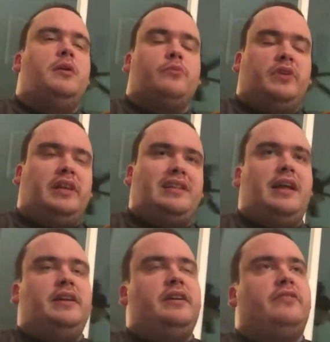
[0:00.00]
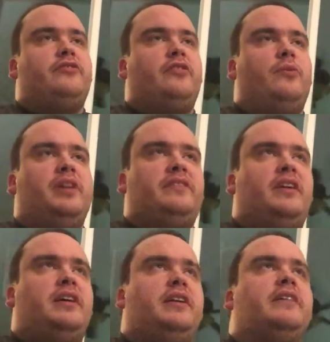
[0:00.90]
really glad I did. So what's
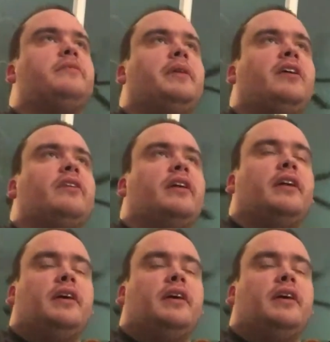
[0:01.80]
9 Days about?